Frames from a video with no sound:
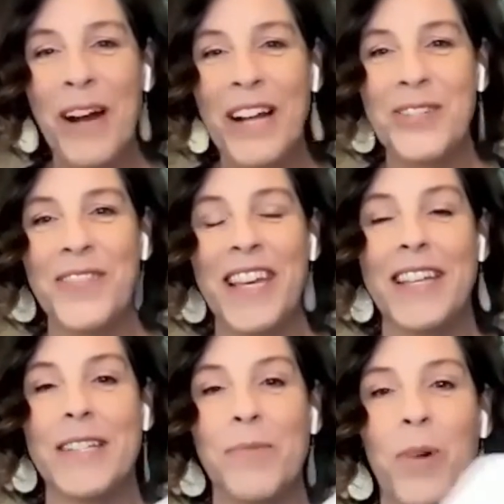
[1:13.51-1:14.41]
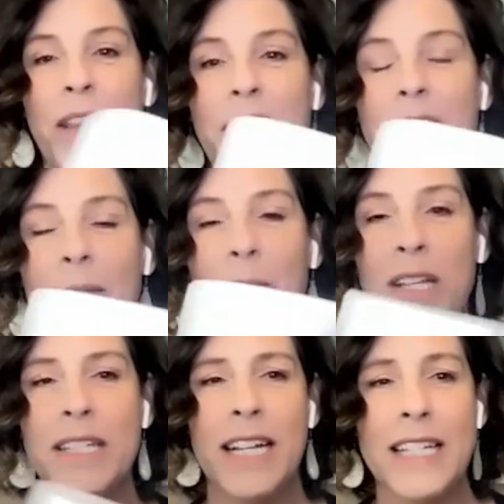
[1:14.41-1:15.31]
much of these.
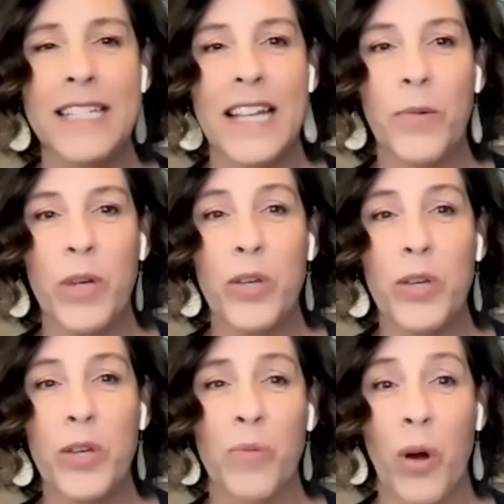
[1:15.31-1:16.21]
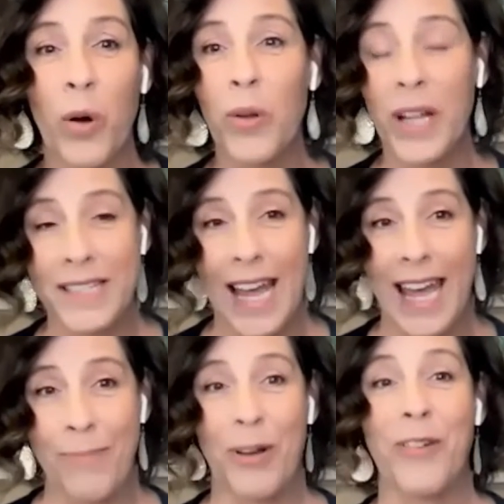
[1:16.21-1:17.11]
One study said that we use a roll a
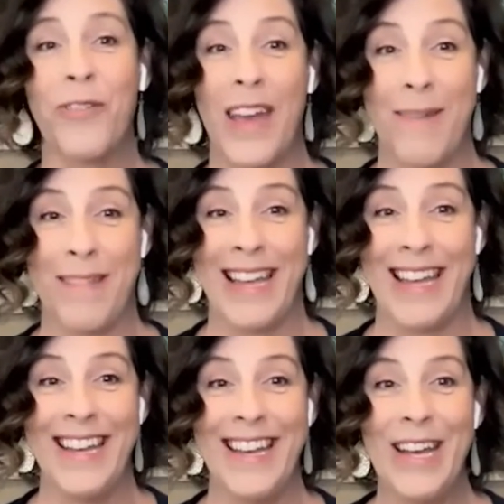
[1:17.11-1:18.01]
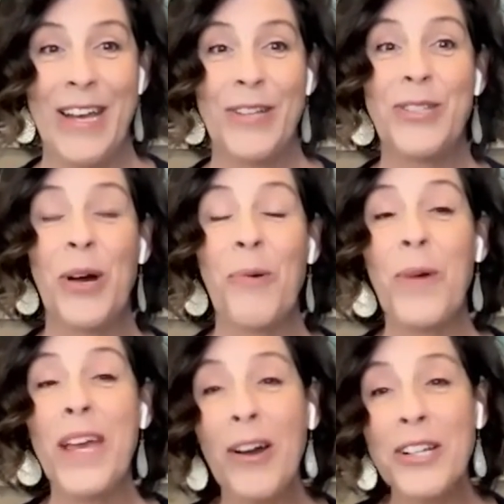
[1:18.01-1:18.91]
day per family. So
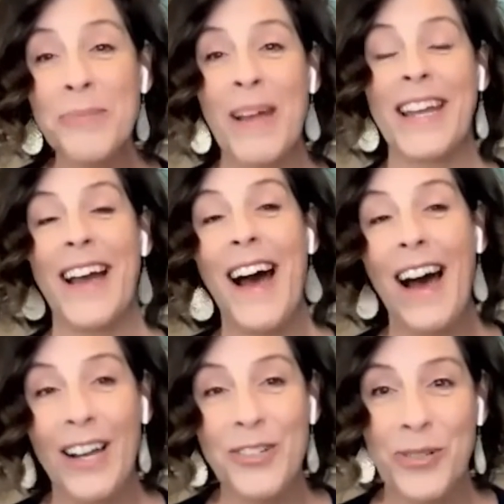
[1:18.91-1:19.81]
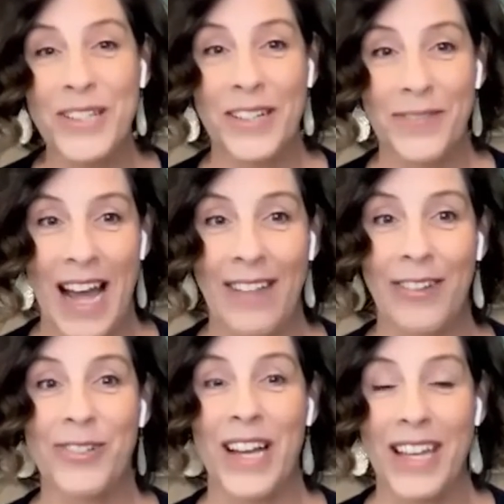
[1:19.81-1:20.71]
we are spending hundreds of
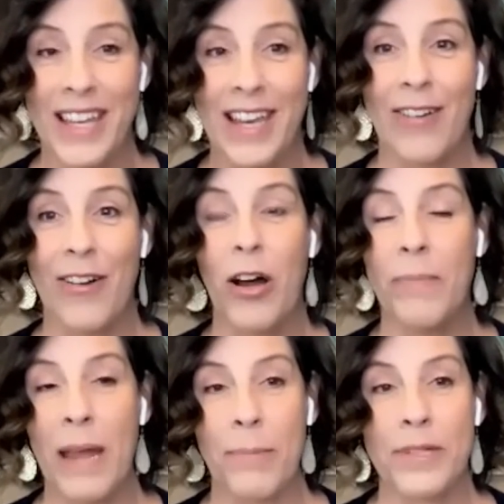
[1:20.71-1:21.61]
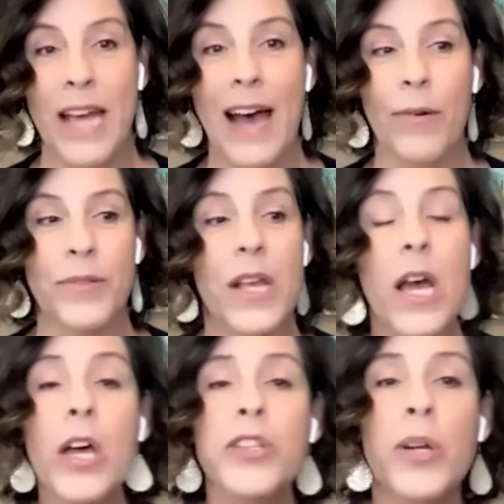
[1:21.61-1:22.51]
dollars a year on paper towels.
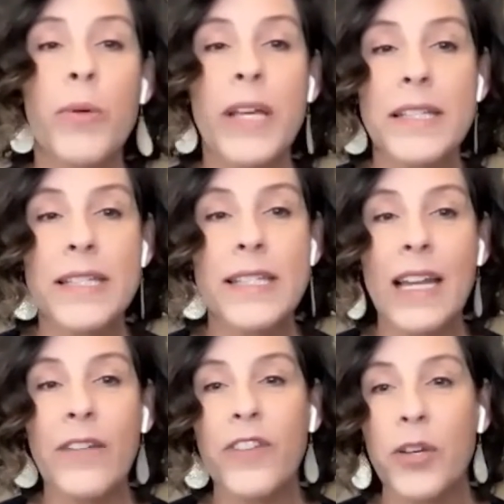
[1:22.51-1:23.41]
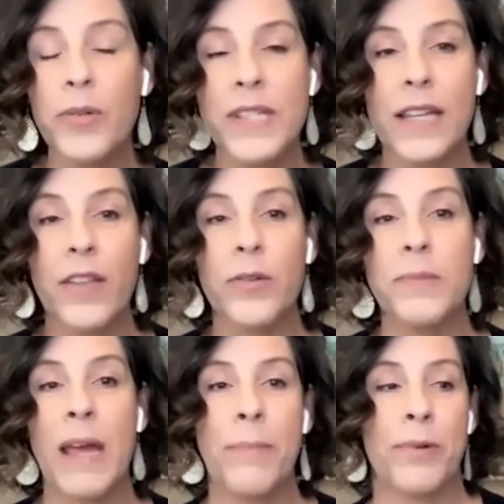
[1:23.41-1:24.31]
So instead of using
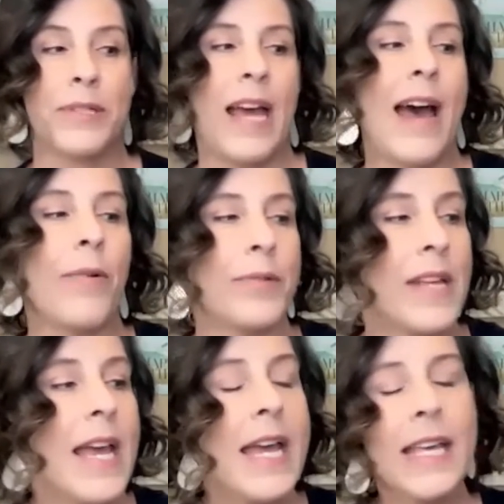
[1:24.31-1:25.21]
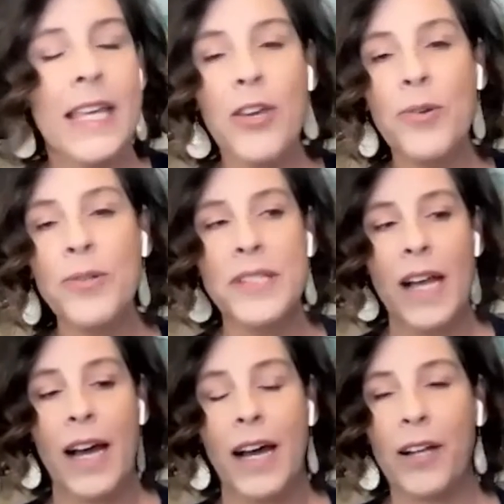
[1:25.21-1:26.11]
those paper towels, use
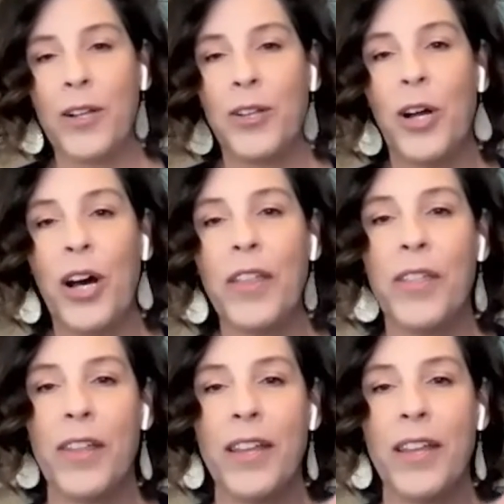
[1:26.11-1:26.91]
cloth